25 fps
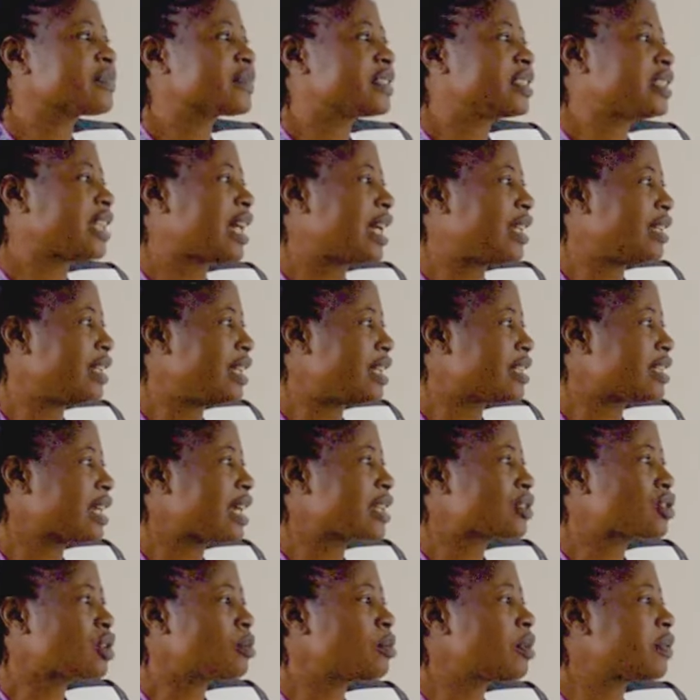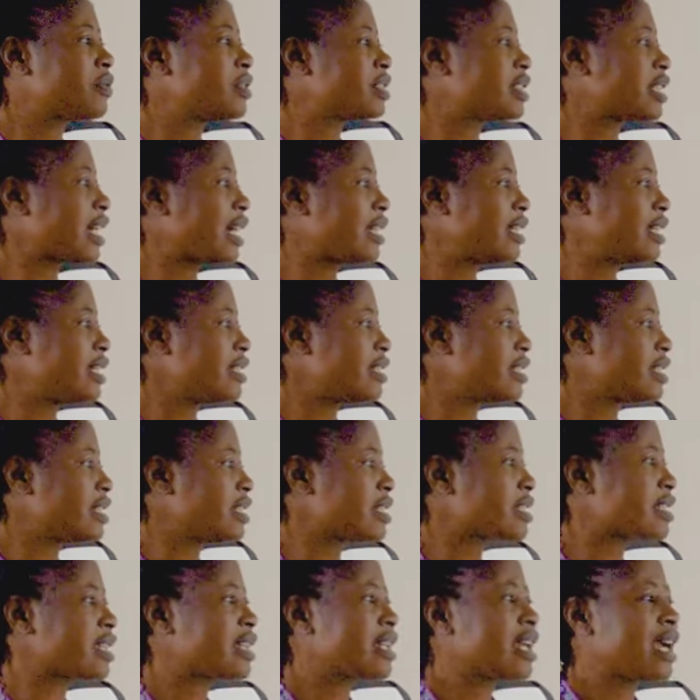challenge. And some of the
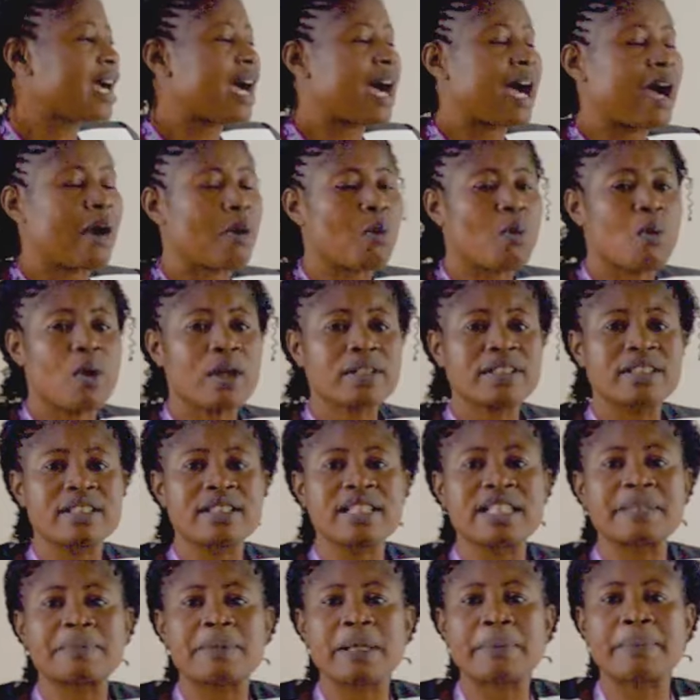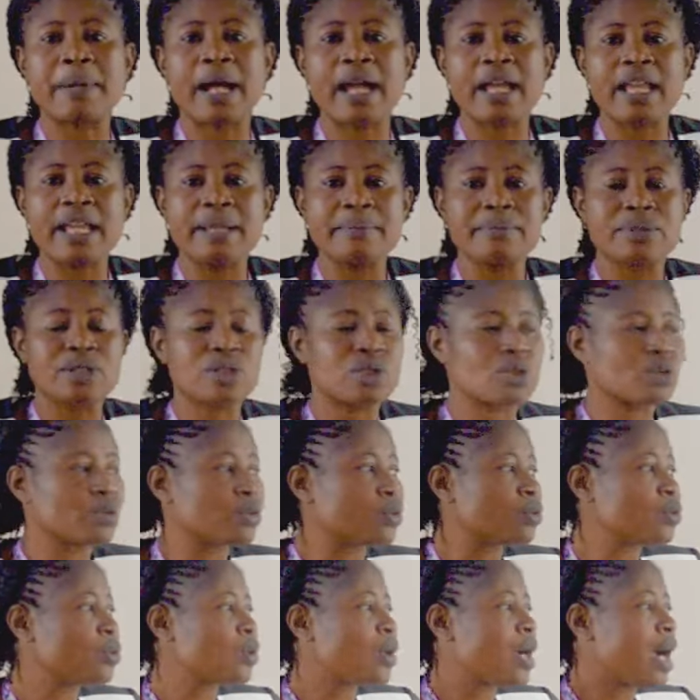challenges are what this paper aims
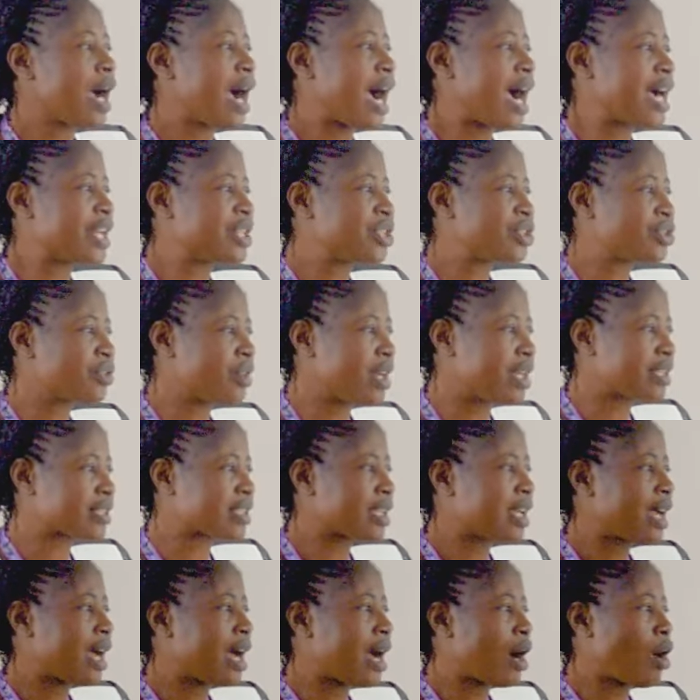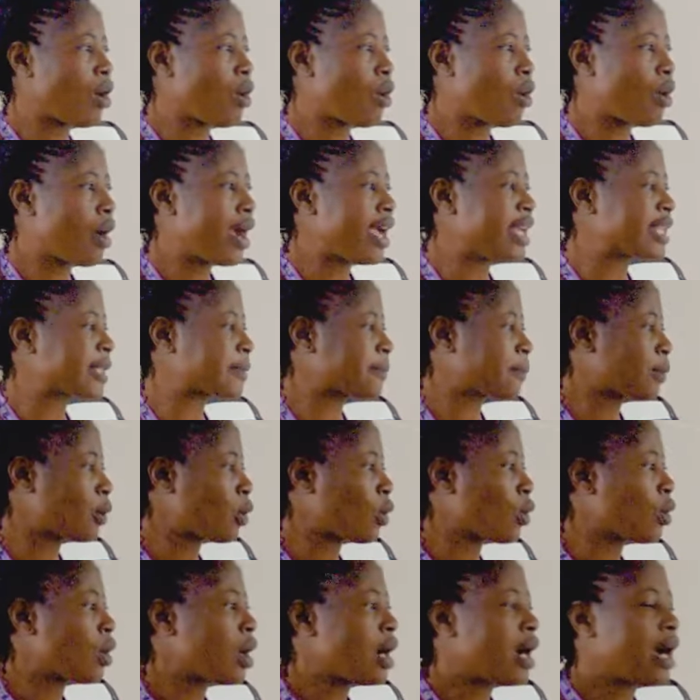to address or
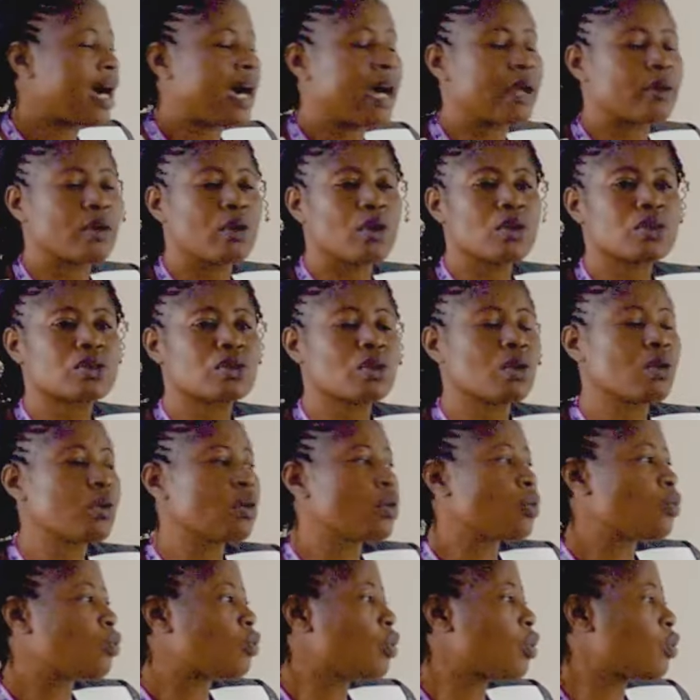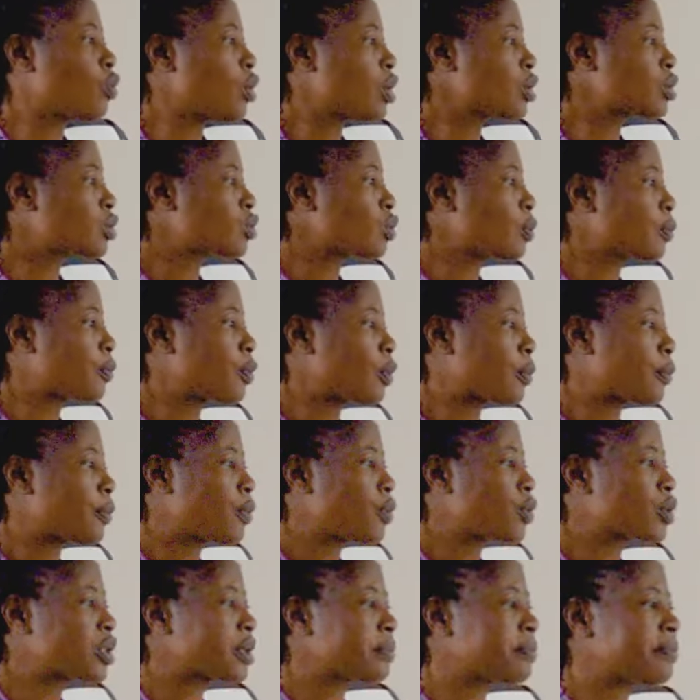explore. And also, we want to
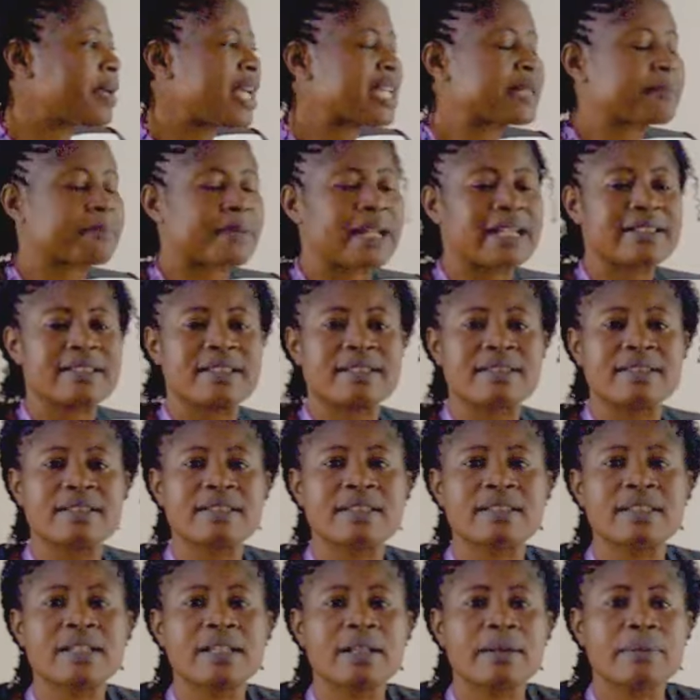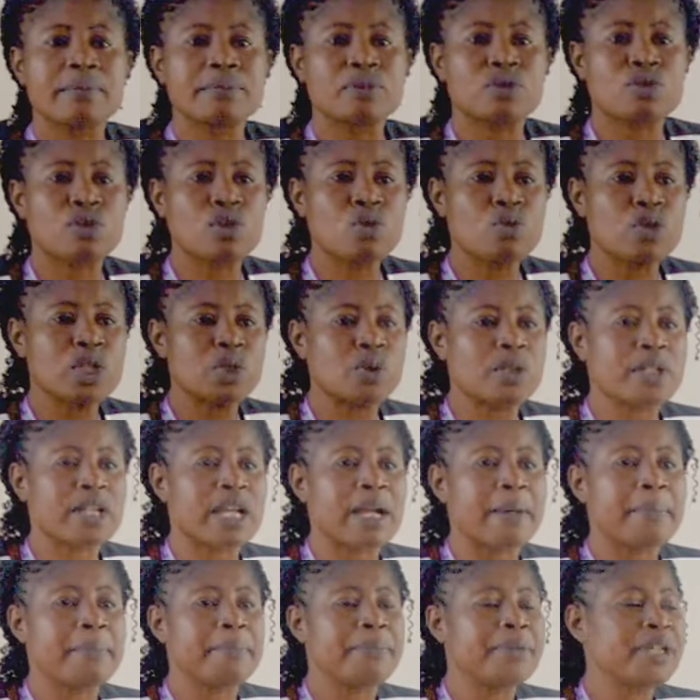propose best practices through which we
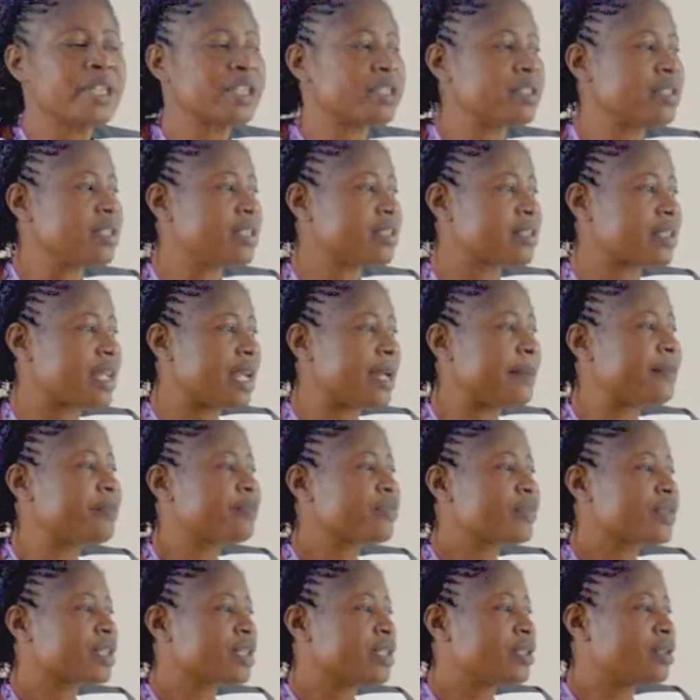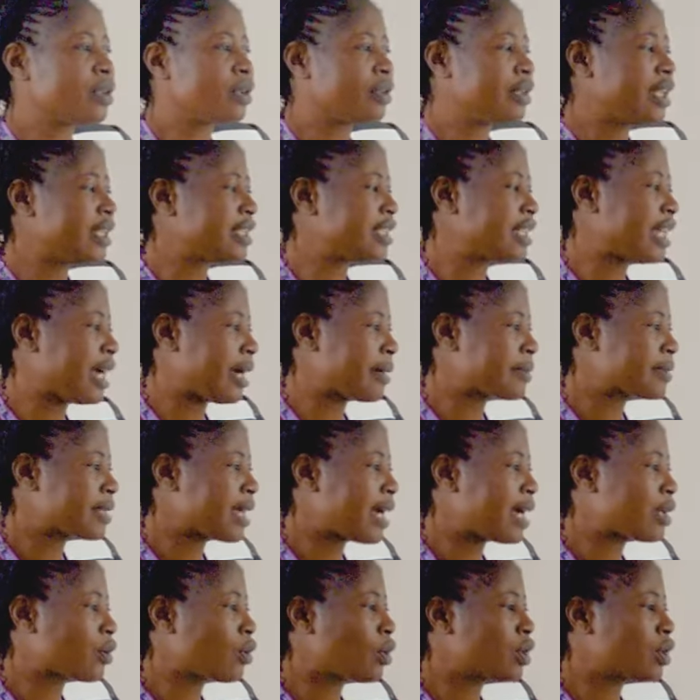can bridge these knowledge gaps and